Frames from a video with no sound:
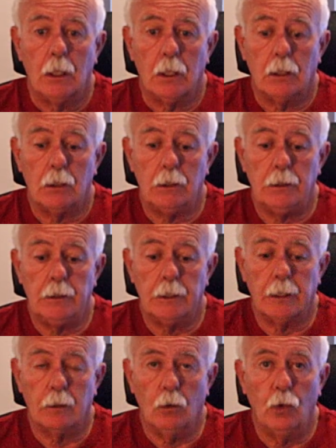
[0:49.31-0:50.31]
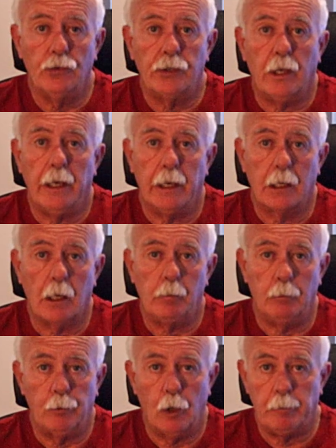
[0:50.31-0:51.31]
I'd also had a couple
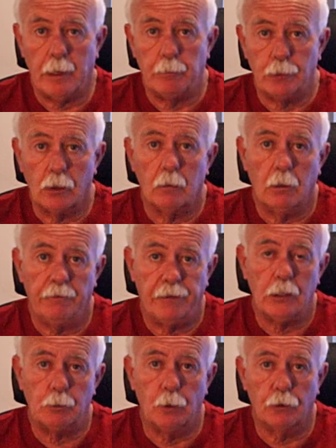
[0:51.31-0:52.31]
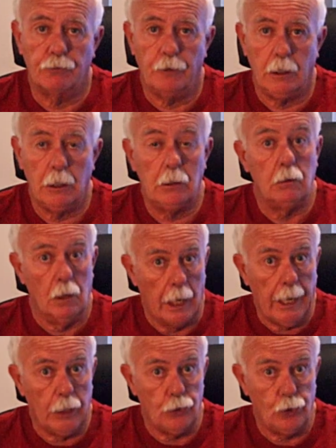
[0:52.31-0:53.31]
of pop-ups on my Facebook feed,
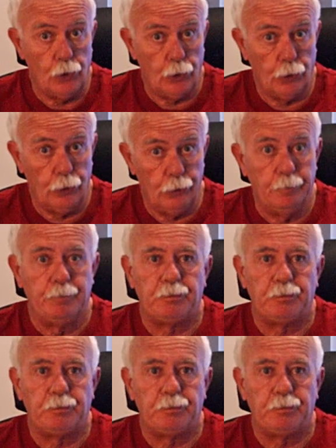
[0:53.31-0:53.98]
as you do,